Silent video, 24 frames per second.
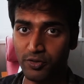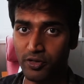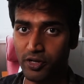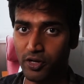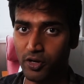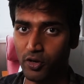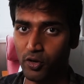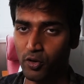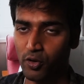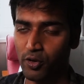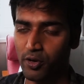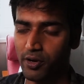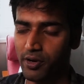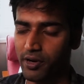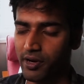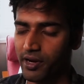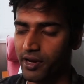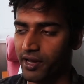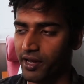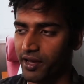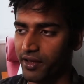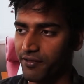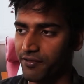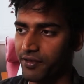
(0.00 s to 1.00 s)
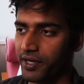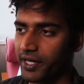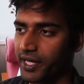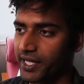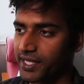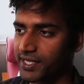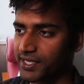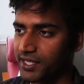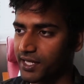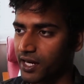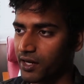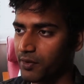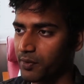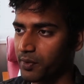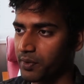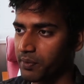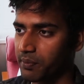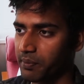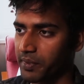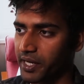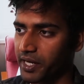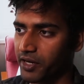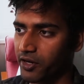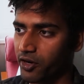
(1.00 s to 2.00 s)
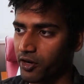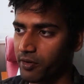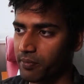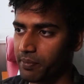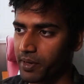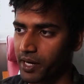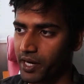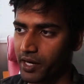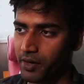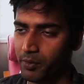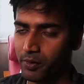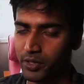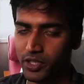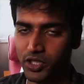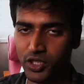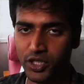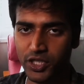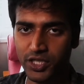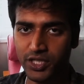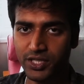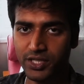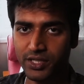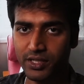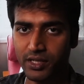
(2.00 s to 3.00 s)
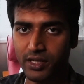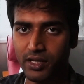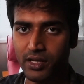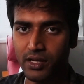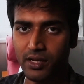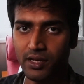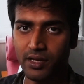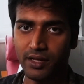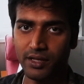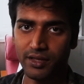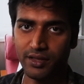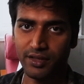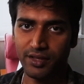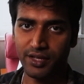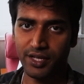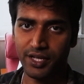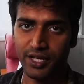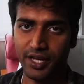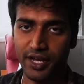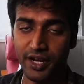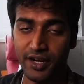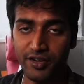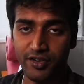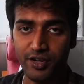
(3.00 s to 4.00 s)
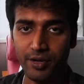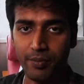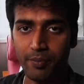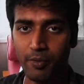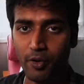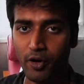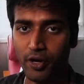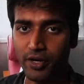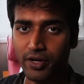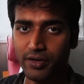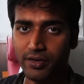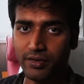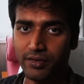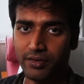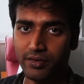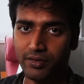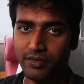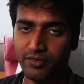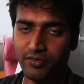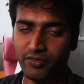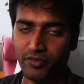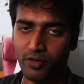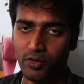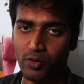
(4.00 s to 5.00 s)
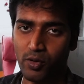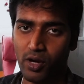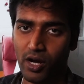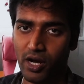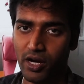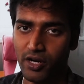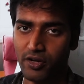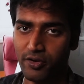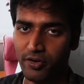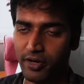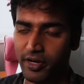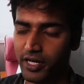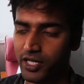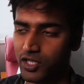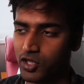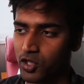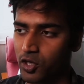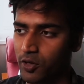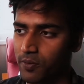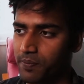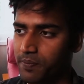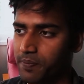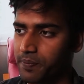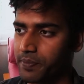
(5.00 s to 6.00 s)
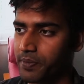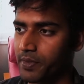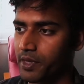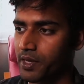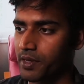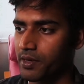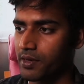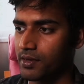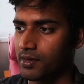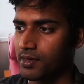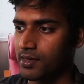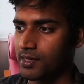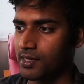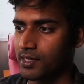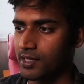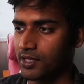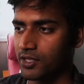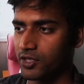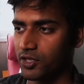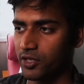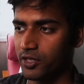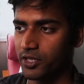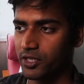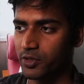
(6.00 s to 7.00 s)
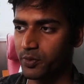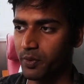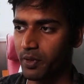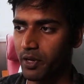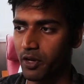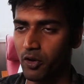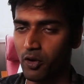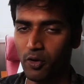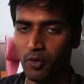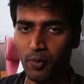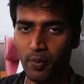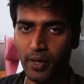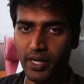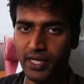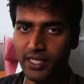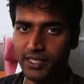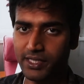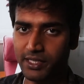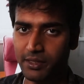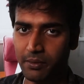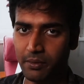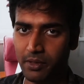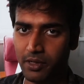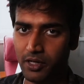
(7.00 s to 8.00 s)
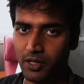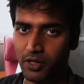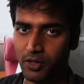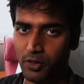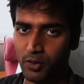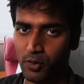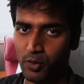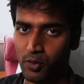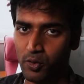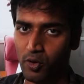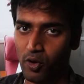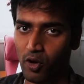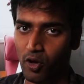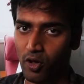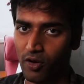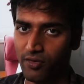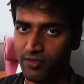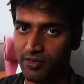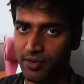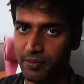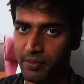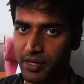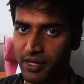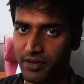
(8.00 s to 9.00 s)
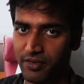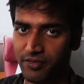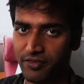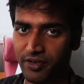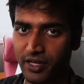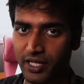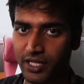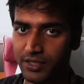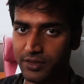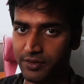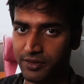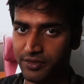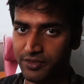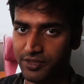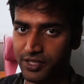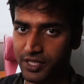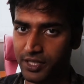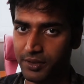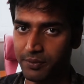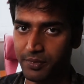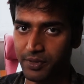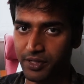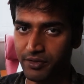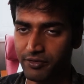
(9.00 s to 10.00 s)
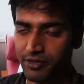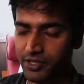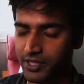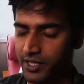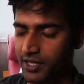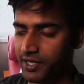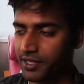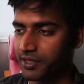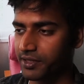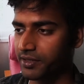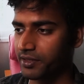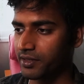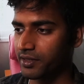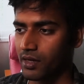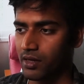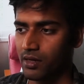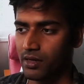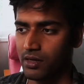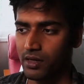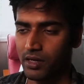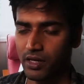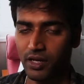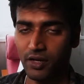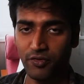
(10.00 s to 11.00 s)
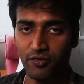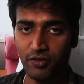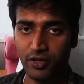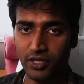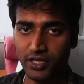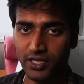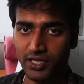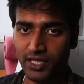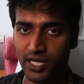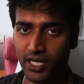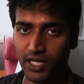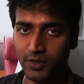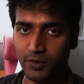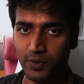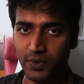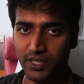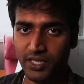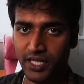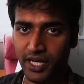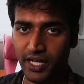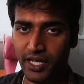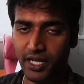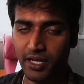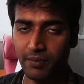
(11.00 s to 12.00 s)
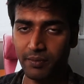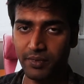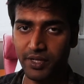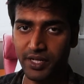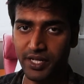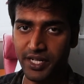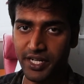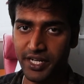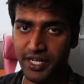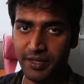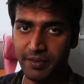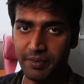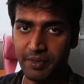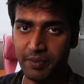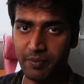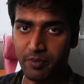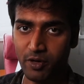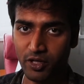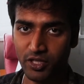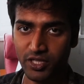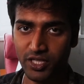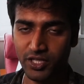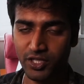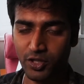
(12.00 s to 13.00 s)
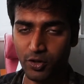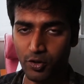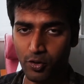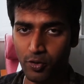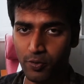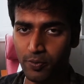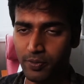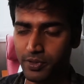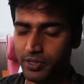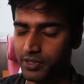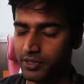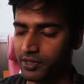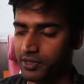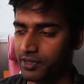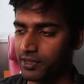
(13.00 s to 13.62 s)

through the code and we can start with main.py, which is the entry point to our training job. So this will look very similar to all of the main files we have seen previously. It first starts with setting up the DDP process group.